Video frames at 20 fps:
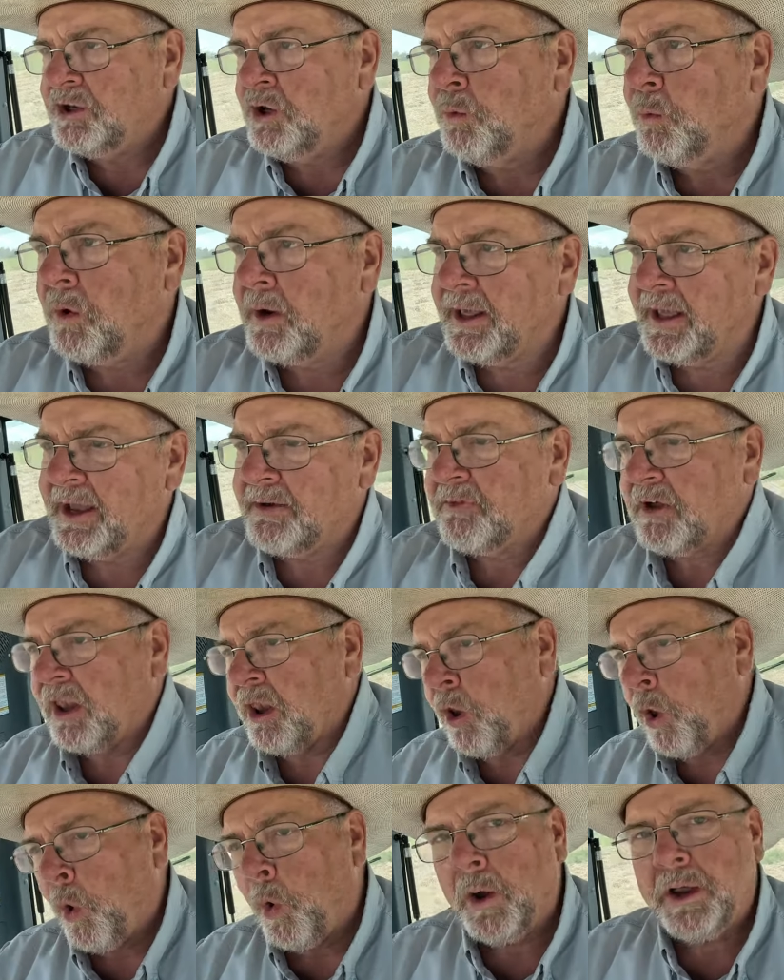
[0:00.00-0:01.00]
you want to have a
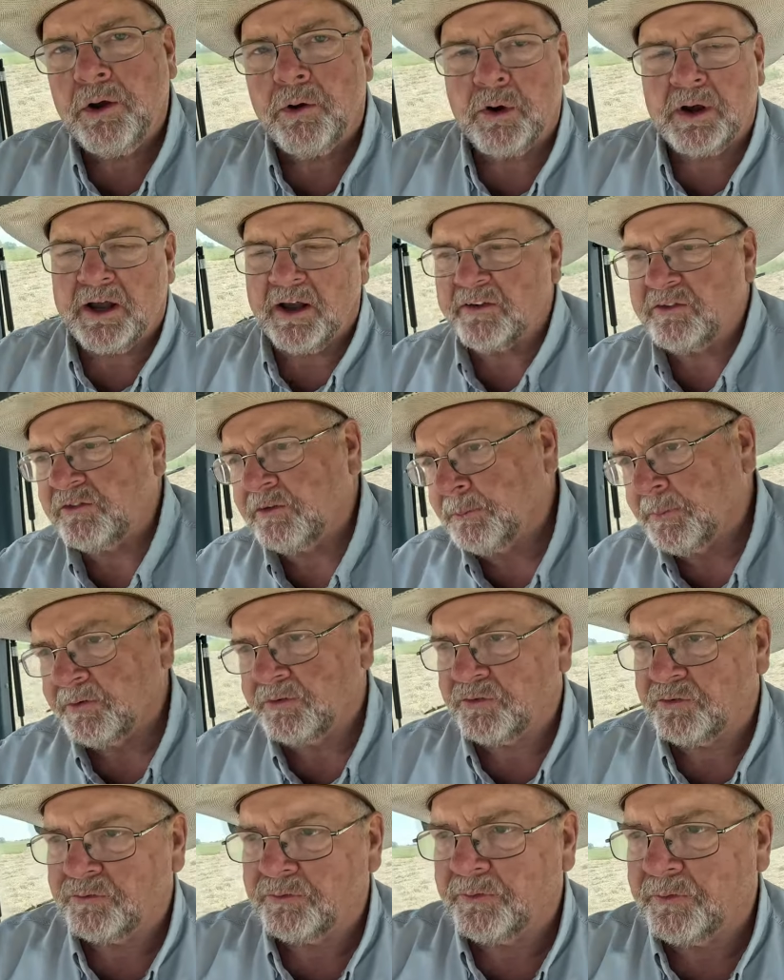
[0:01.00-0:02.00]
loyal customer
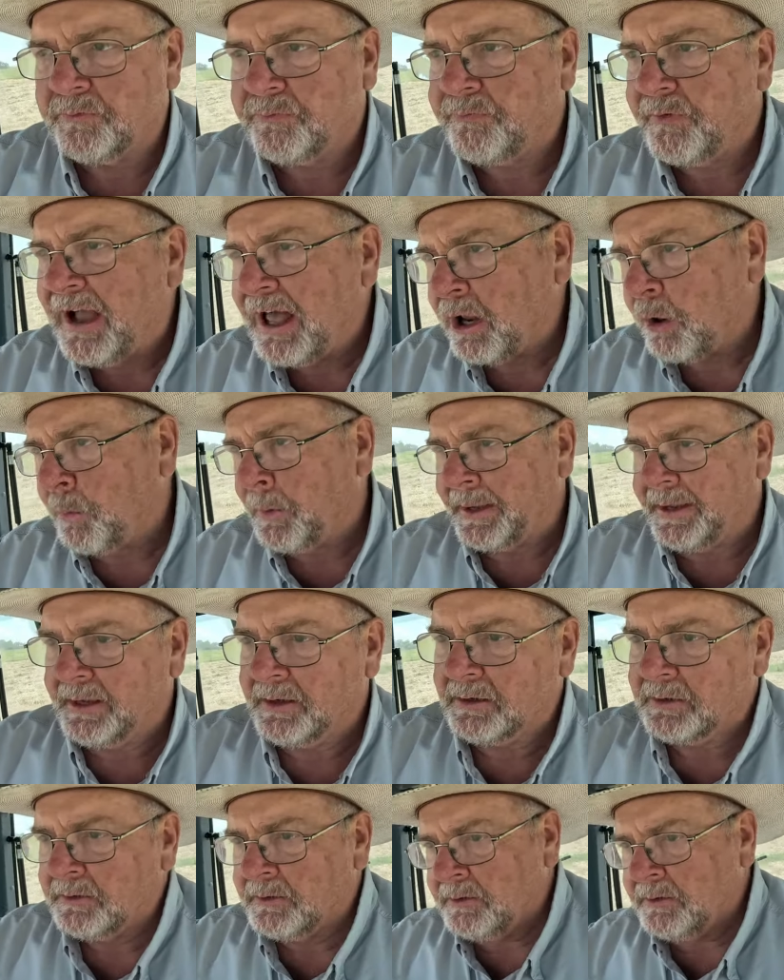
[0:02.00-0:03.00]
following